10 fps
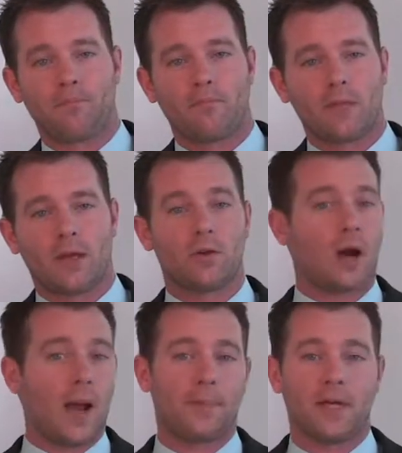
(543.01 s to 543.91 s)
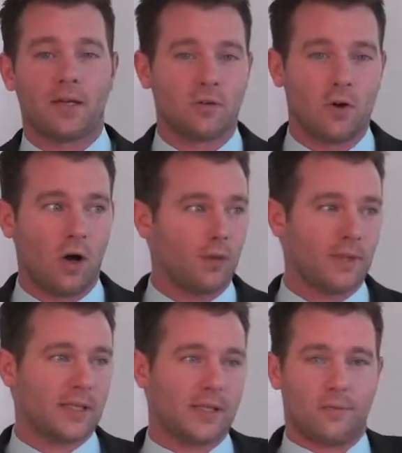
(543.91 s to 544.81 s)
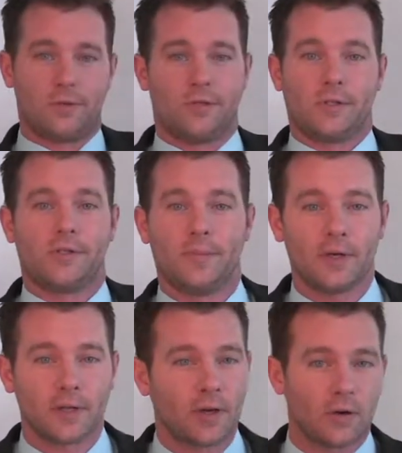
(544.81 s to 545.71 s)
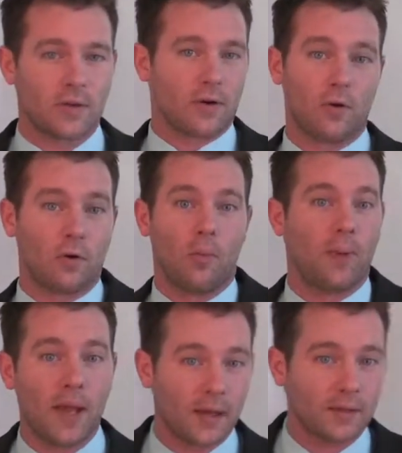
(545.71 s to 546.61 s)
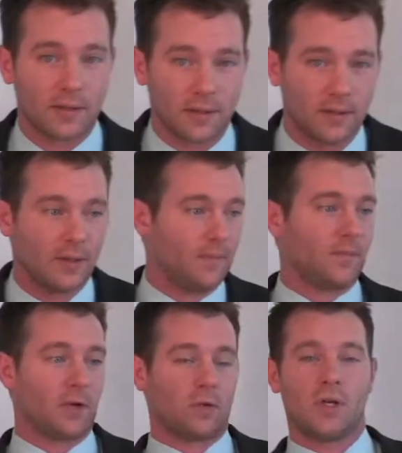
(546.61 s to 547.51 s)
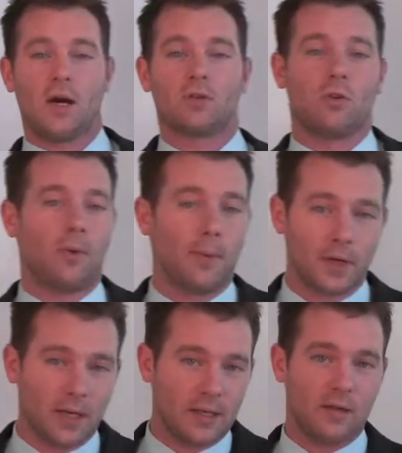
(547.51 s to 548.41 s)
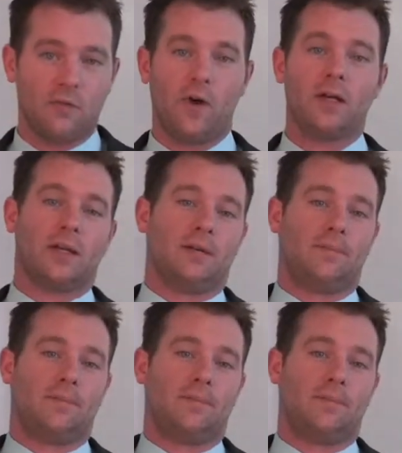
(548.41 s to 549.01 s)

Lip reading: And they're happy that you called because they were just about to go to their local bank to go talk to them about getting the funding.